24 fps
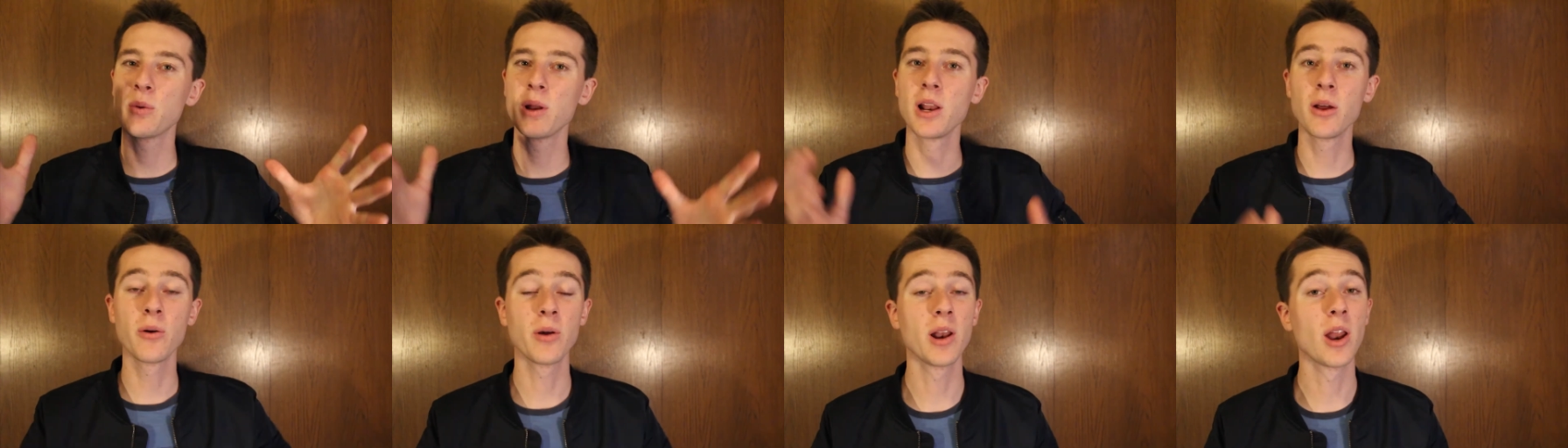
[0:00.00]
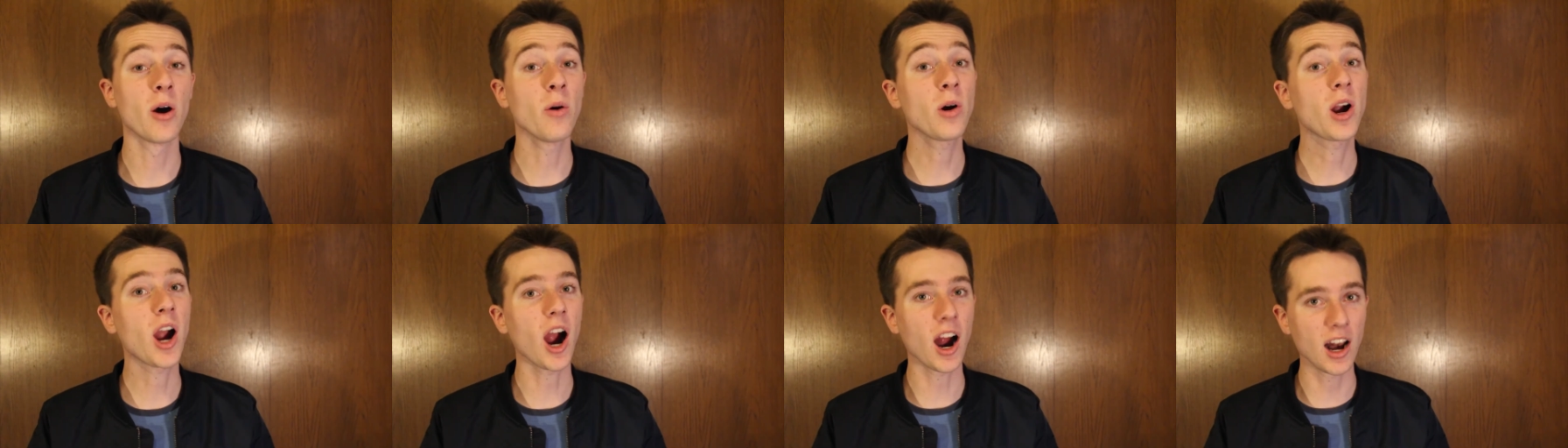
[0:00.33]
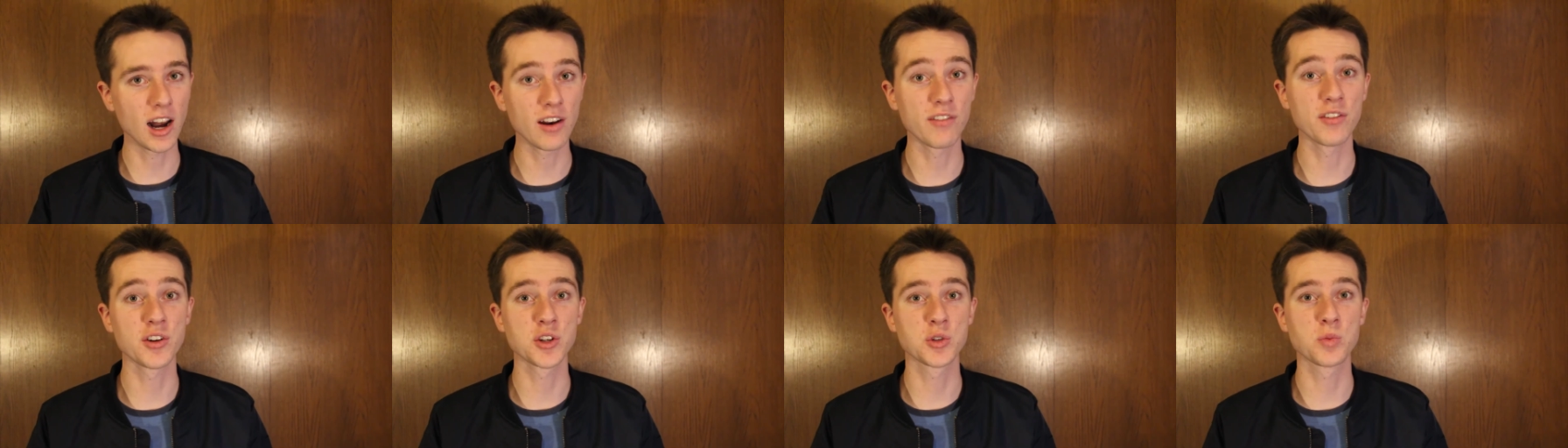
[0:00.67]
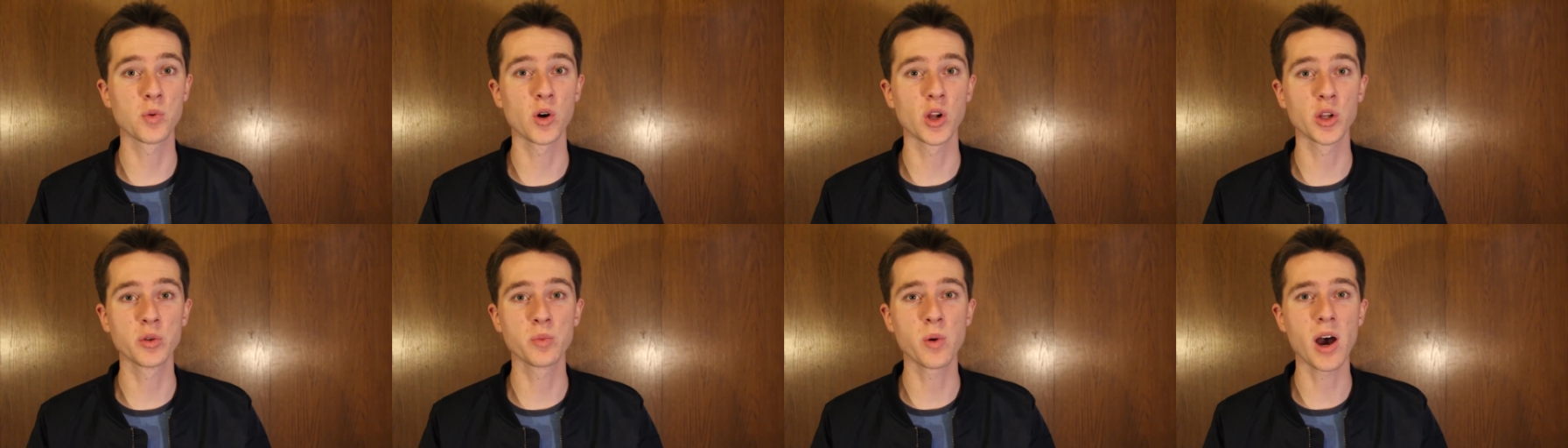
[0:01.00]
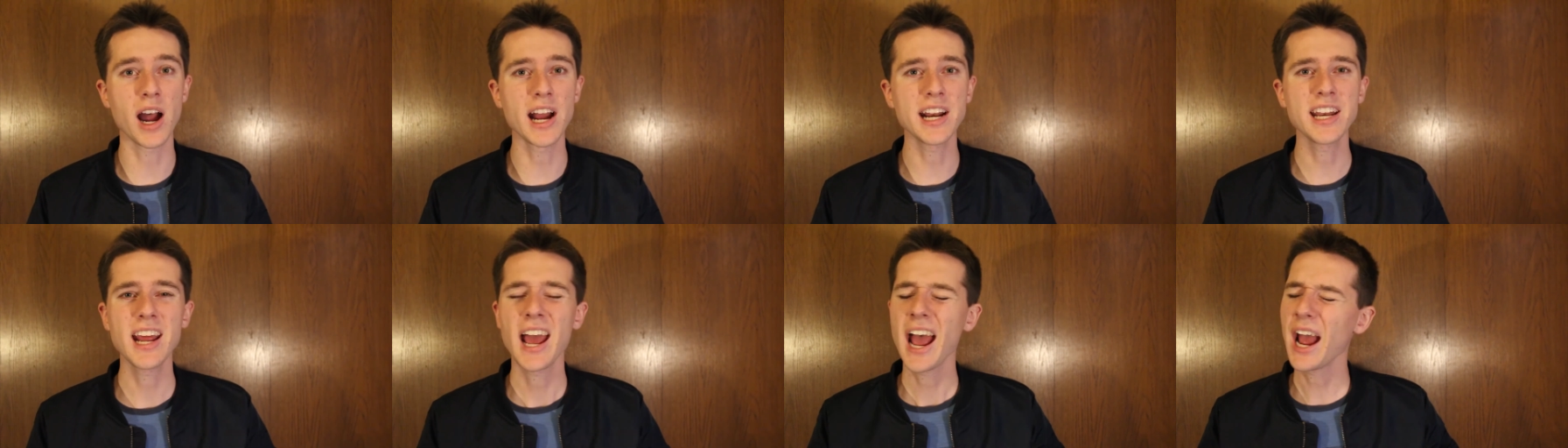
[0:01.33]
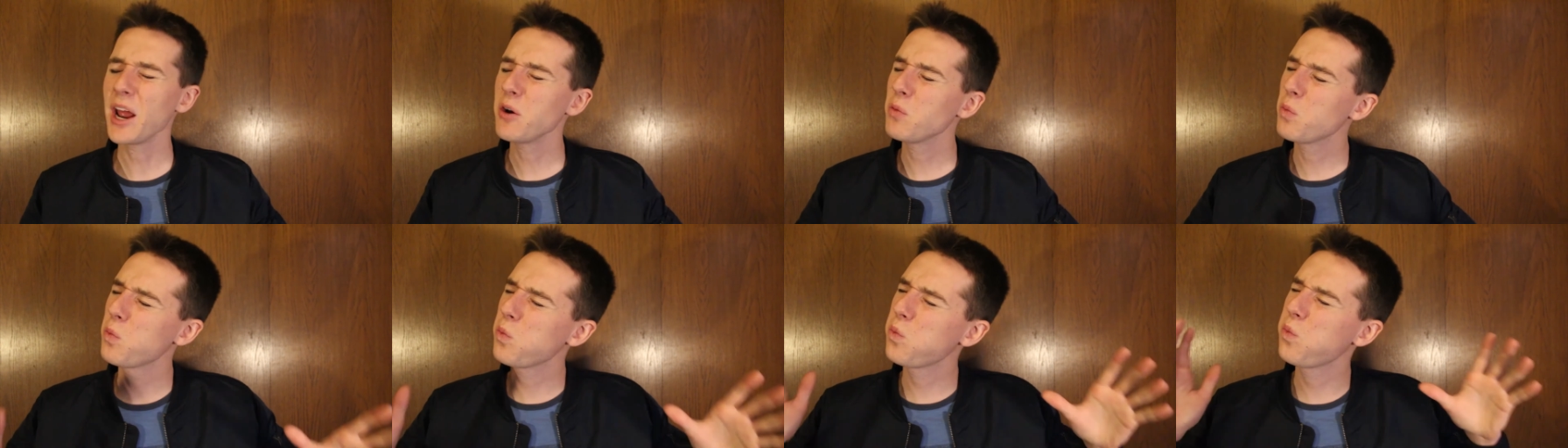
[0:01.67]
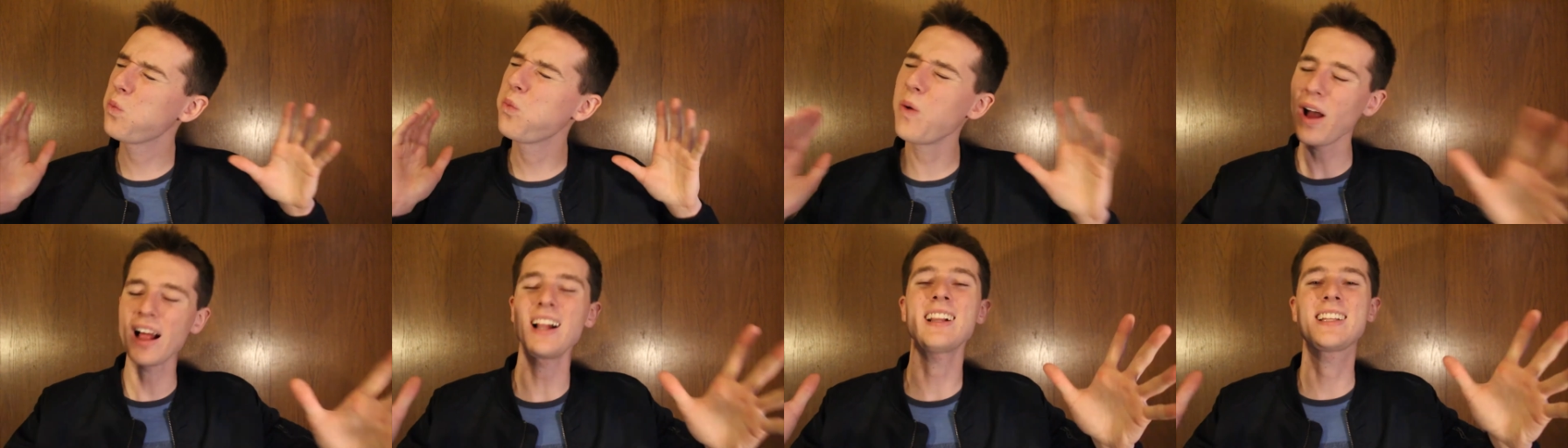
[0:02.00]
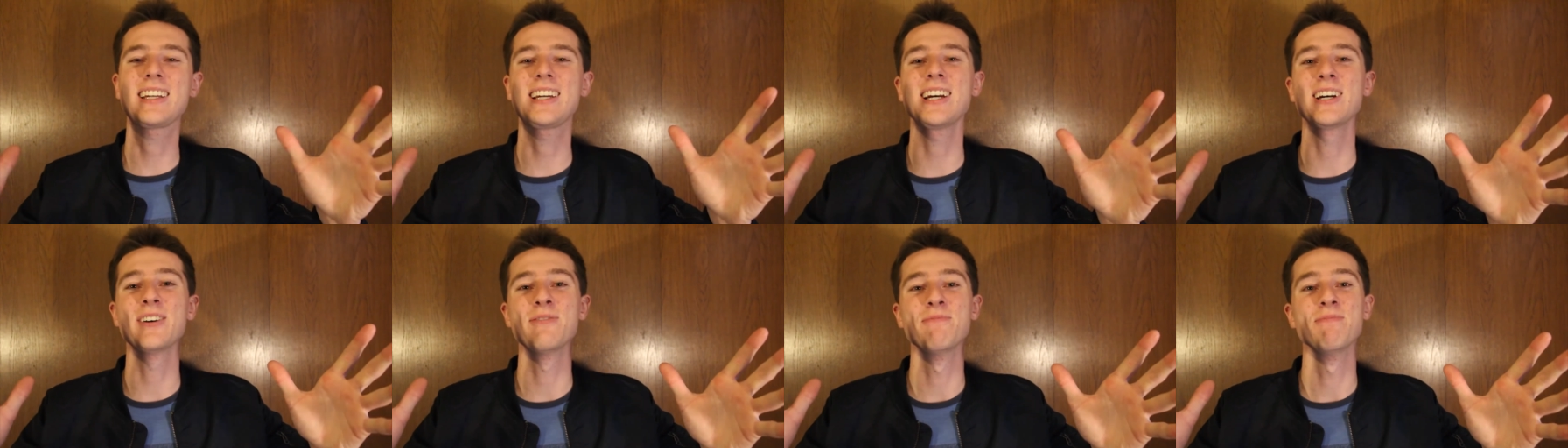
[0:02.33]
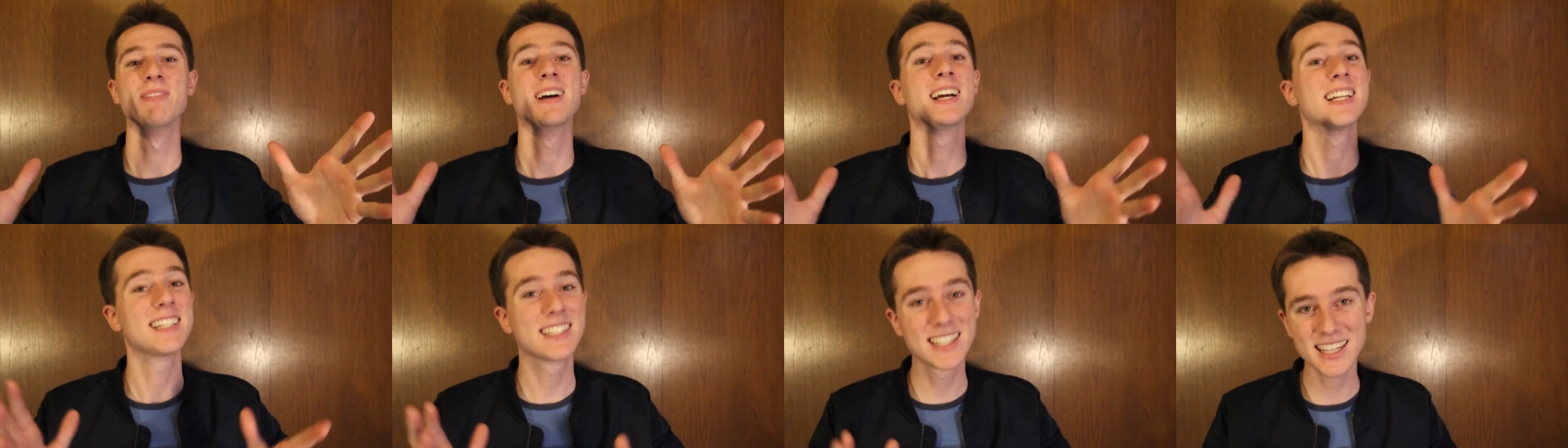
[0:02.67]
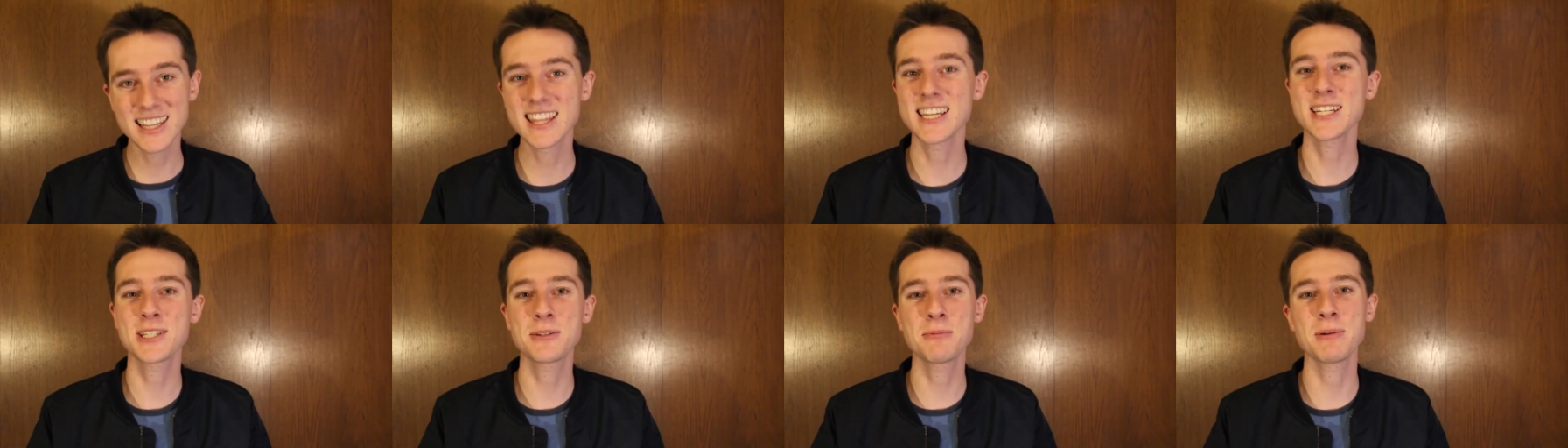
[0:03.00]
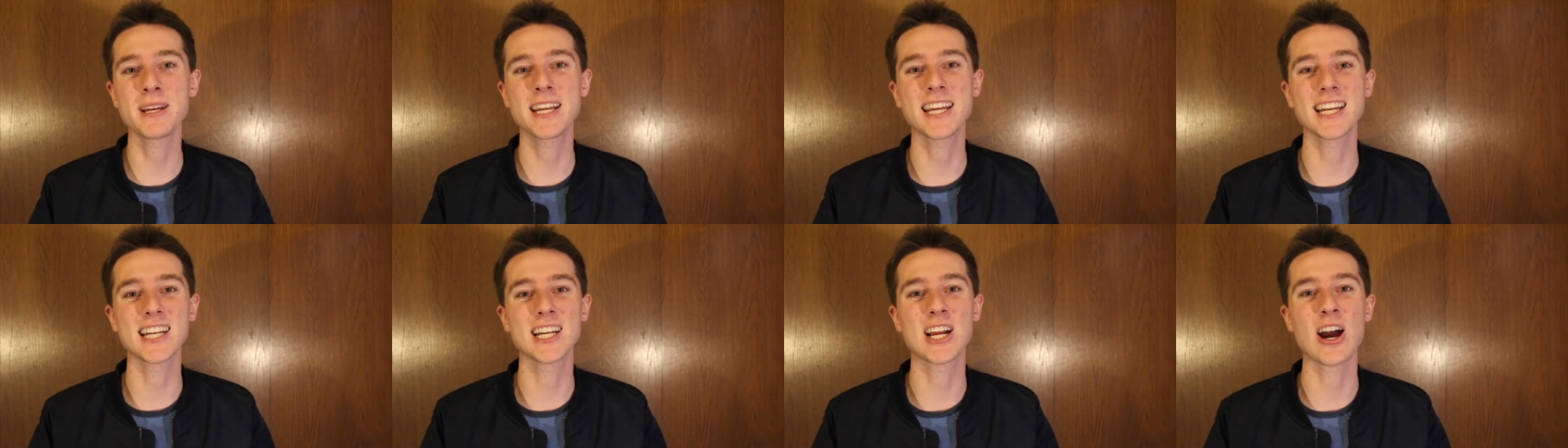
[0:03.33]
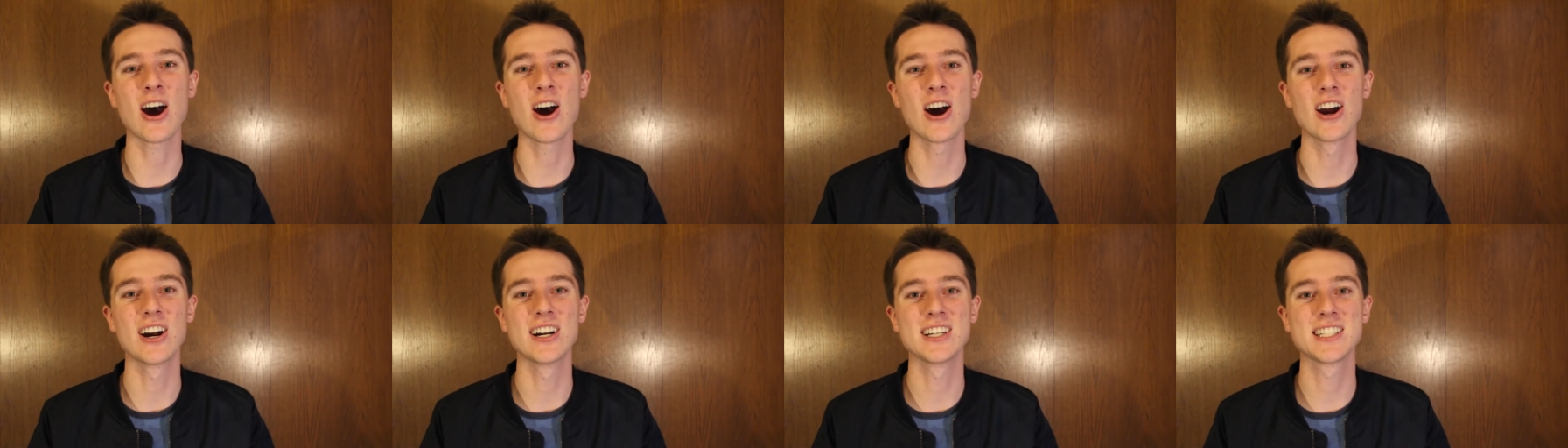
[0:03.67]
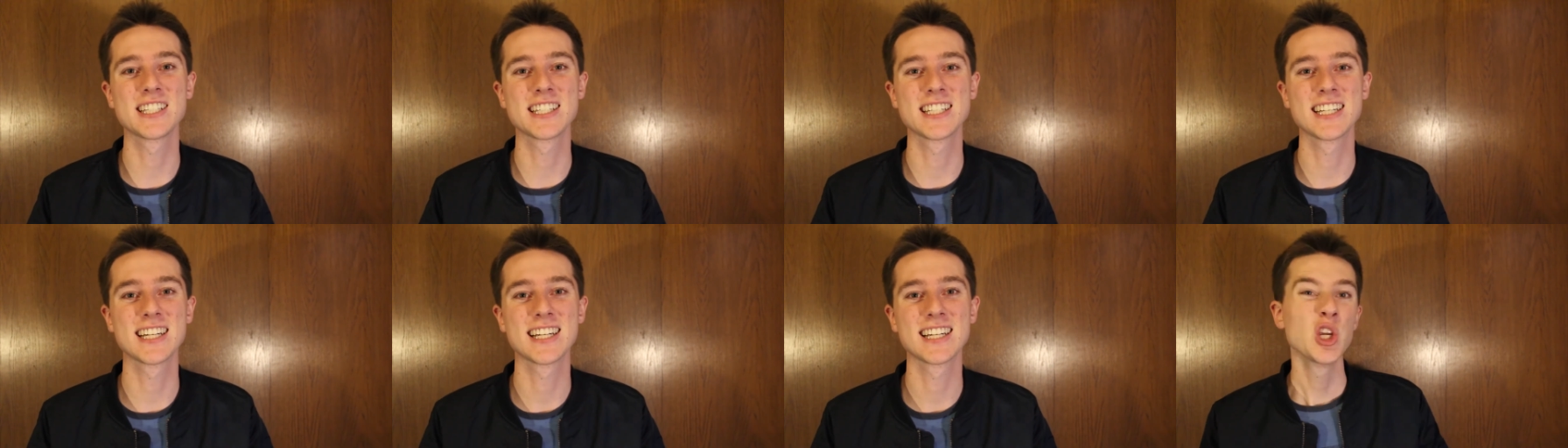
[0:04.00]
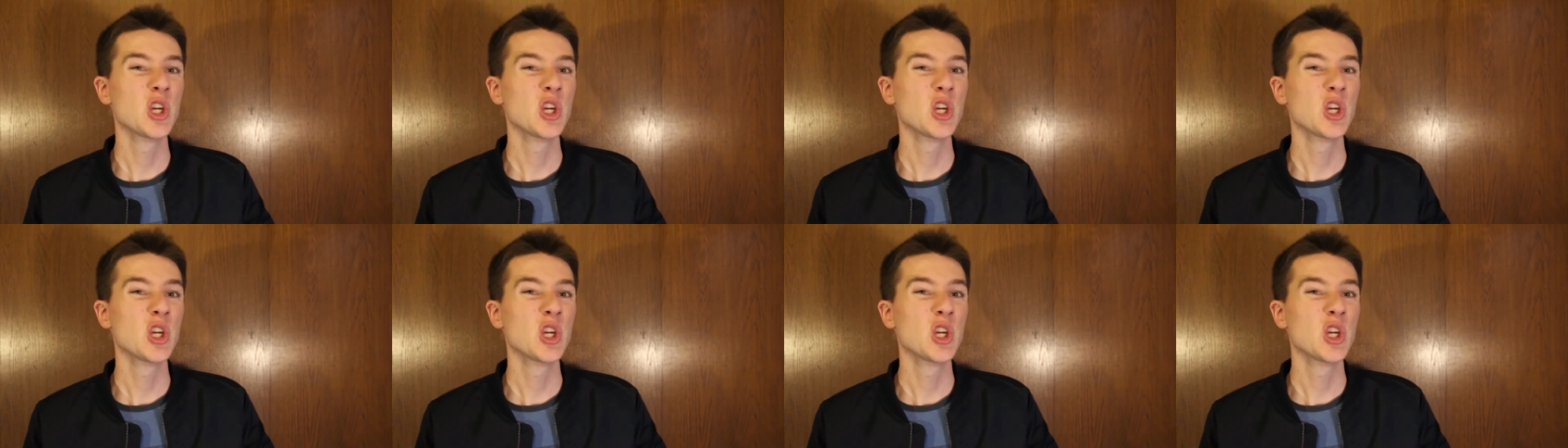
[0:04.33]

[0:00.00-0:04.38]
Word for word: hello, hello, car lovers worldwide, and welcome to This Week in Cars.